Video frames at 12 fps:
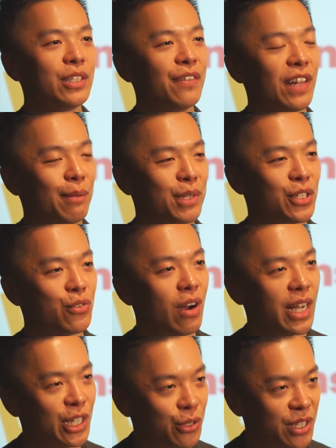developed a
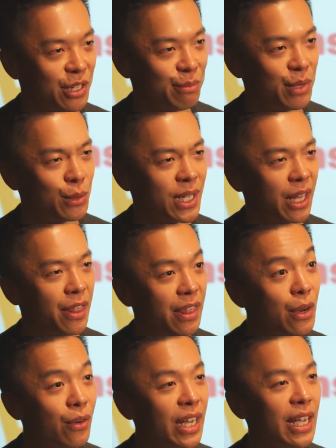strong interest in music
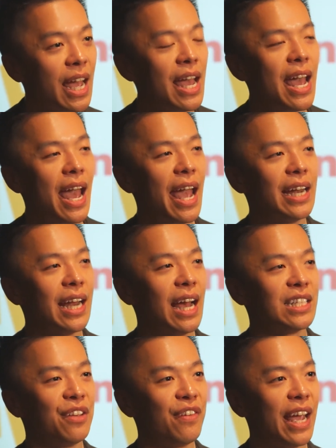theory, and
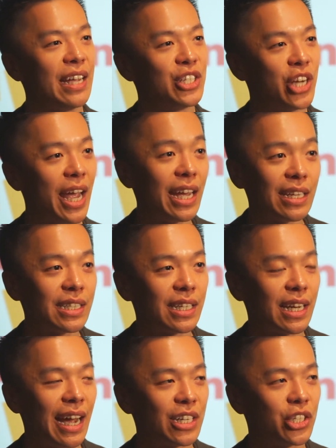as of age
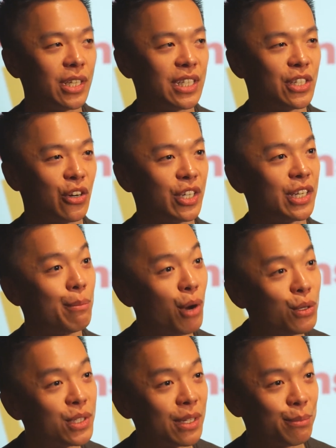8, actually started
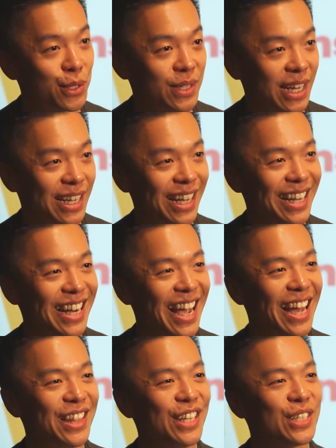composing music. And I
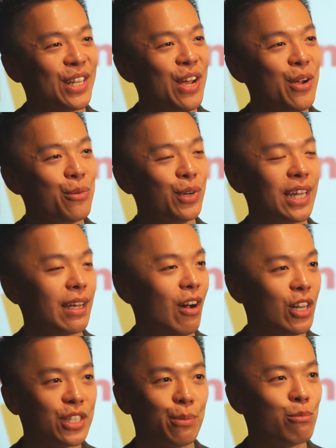had this really
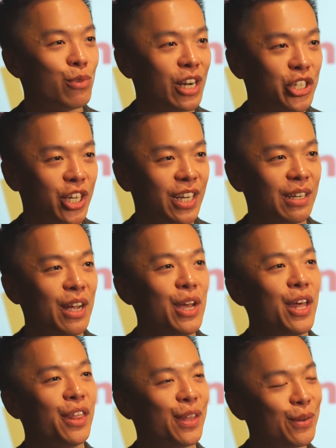awesome Russian
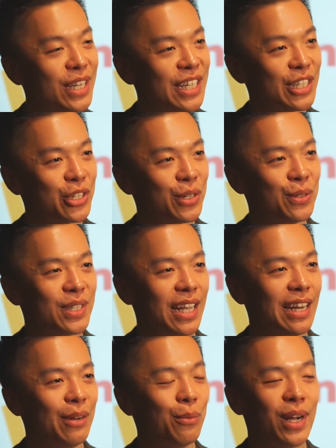theory teacher who
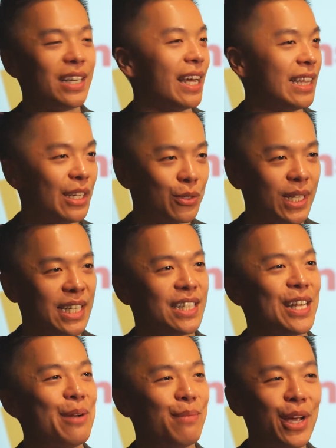said, one day literally
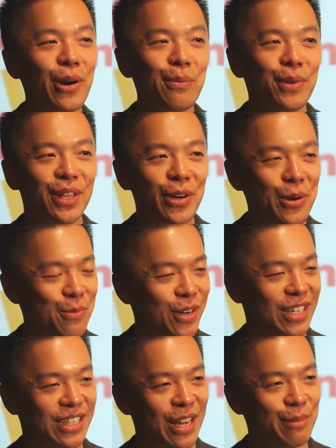sent me home with a
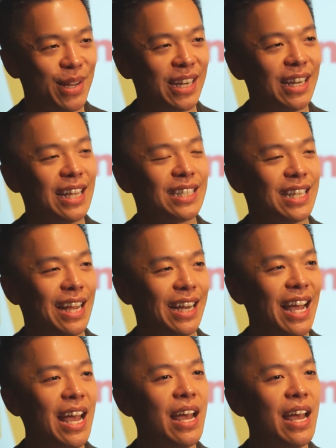homework assignment and said,